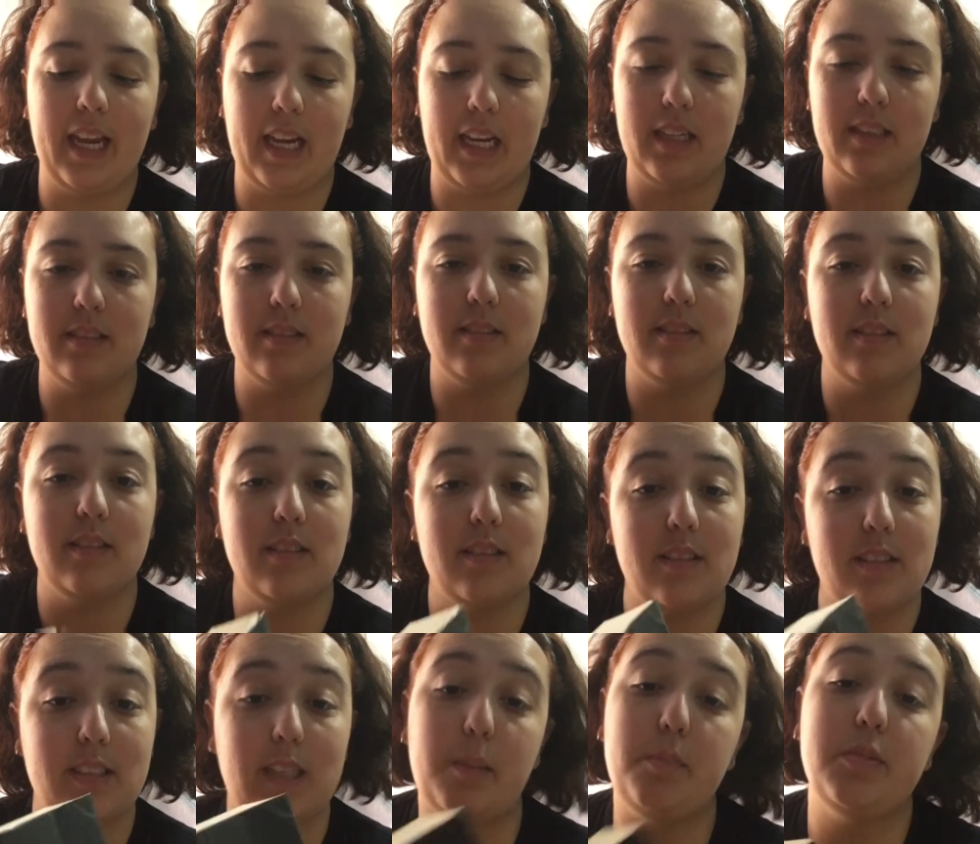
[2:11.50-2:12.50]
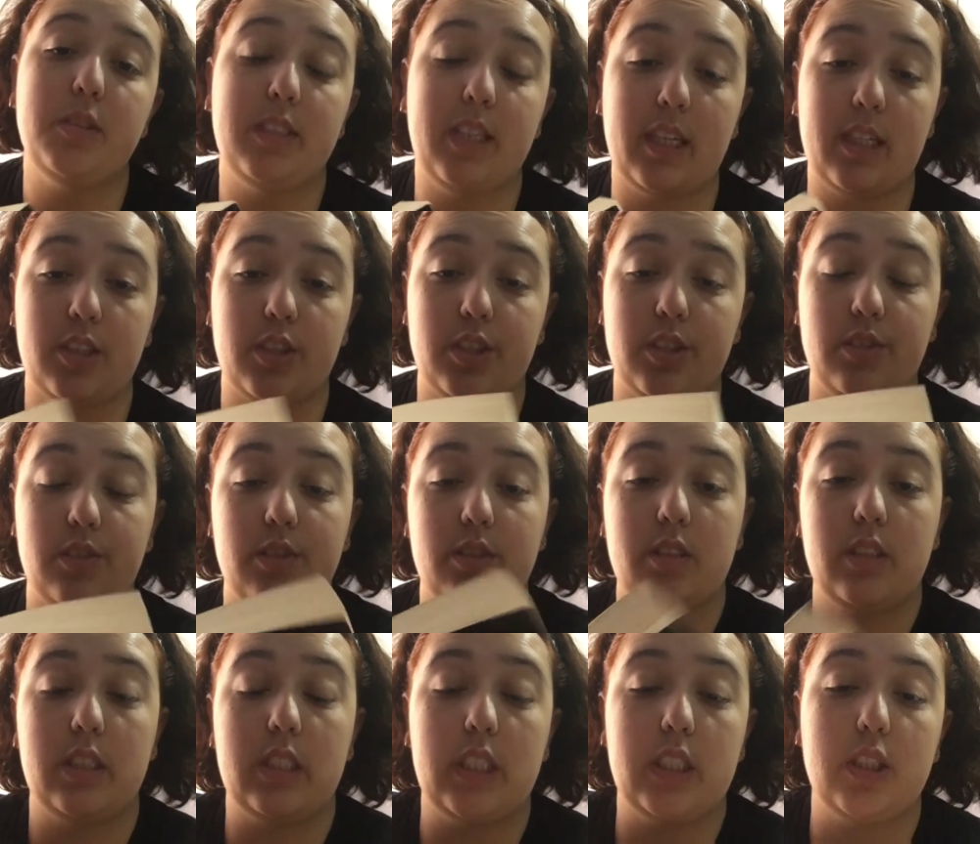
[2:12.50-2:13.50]
in some sections,
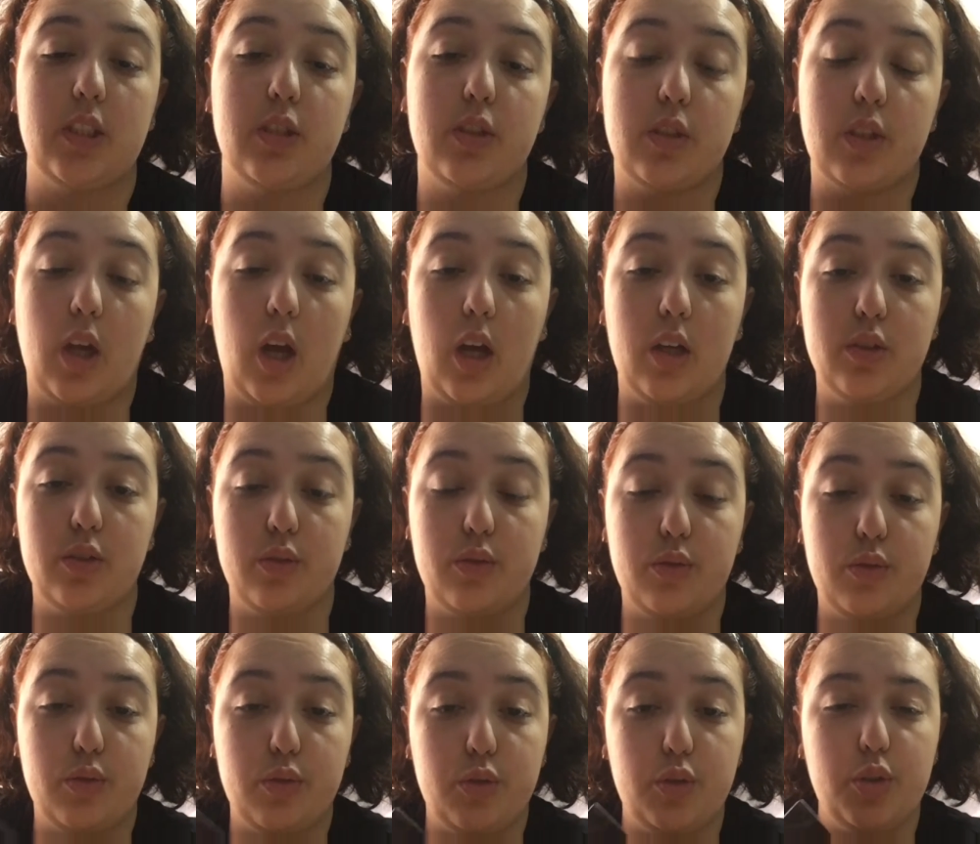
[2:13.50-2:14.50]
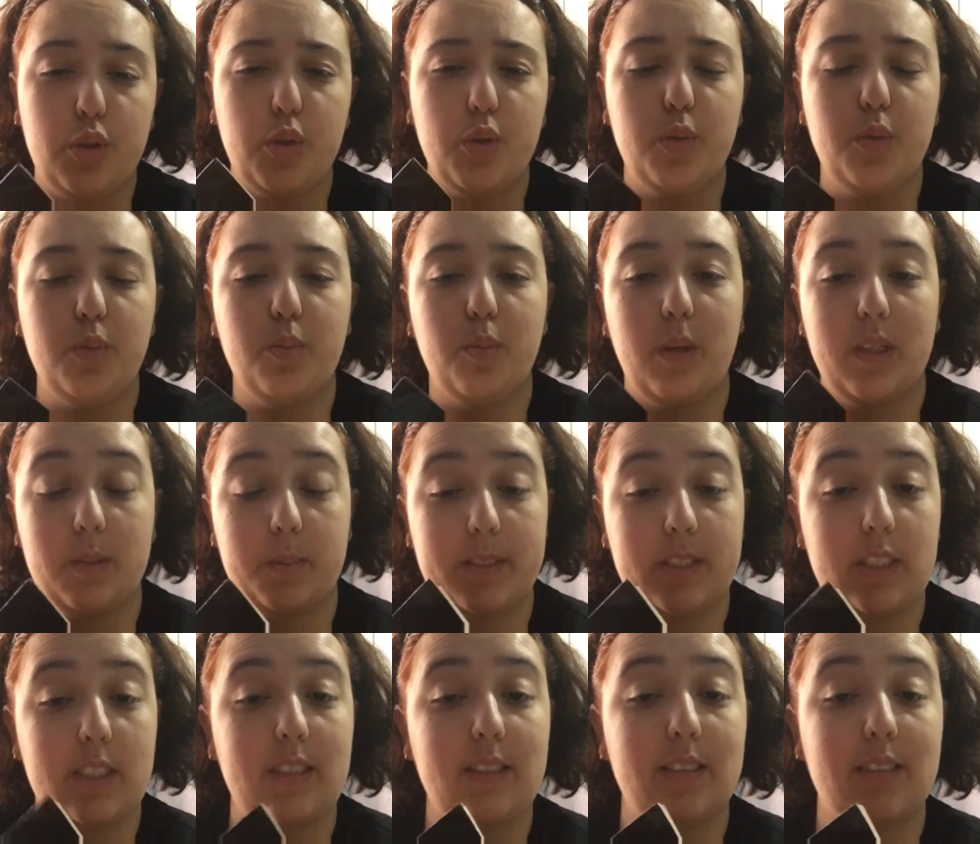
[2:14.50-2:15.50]
there's
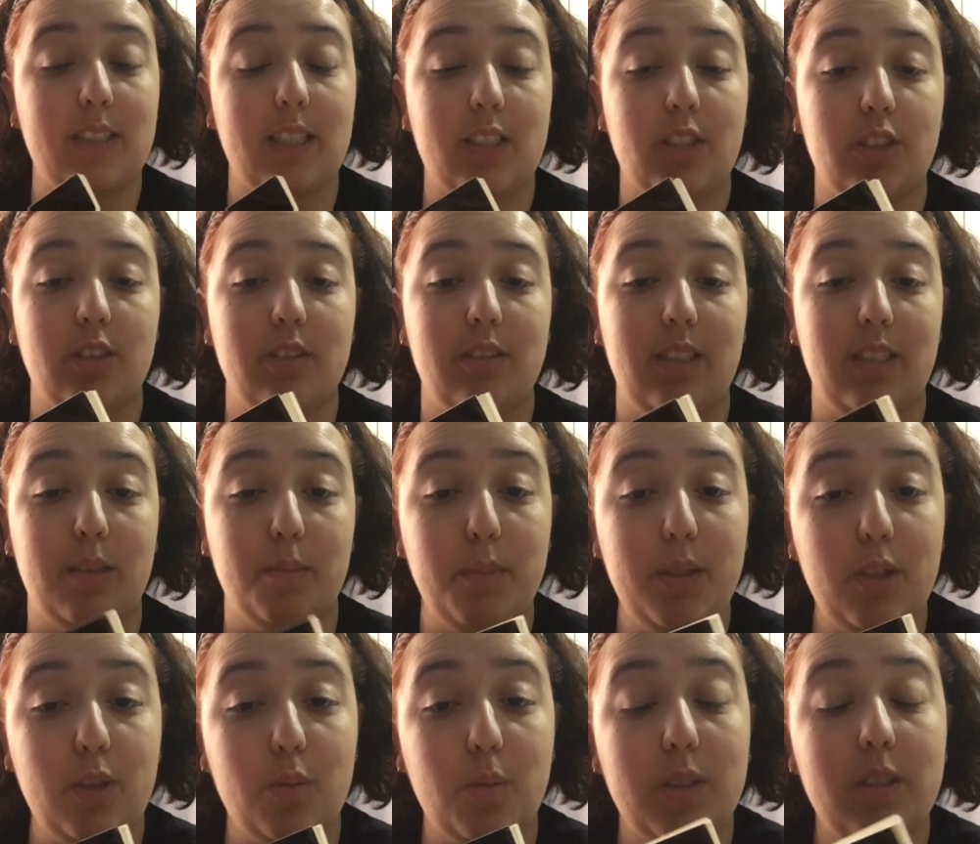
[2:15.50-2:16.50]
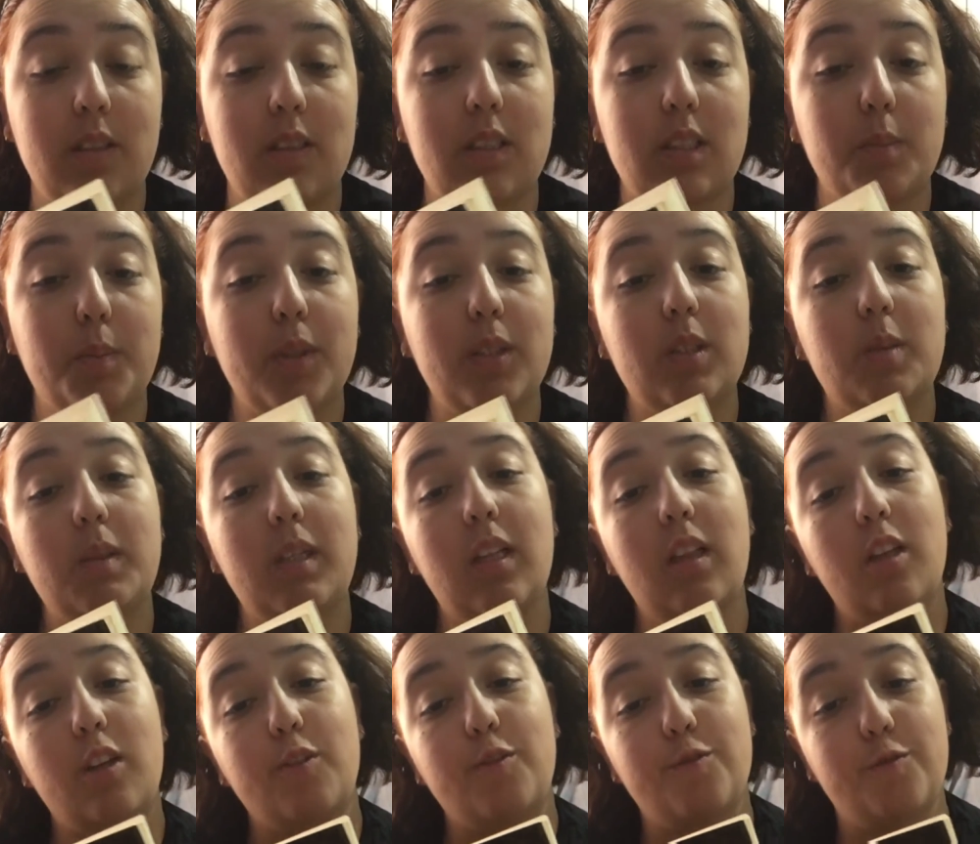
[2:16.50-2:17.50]
especially in the sections in the middle where there's supposed to be a
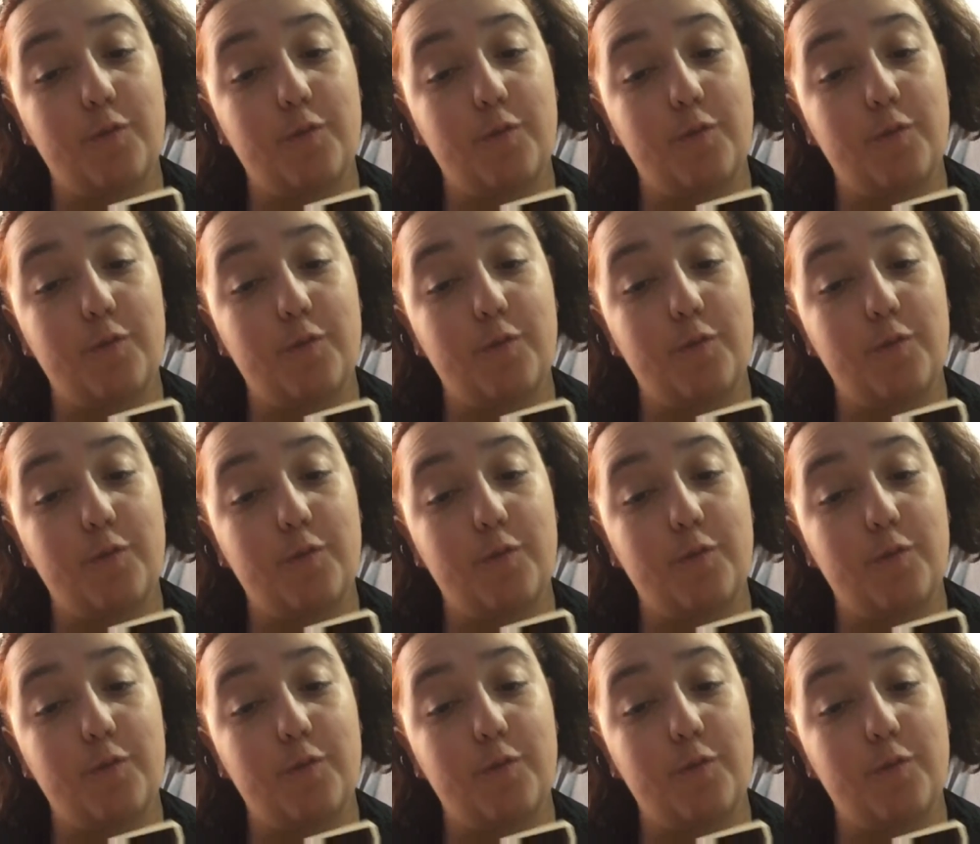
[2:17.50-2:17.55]
lot of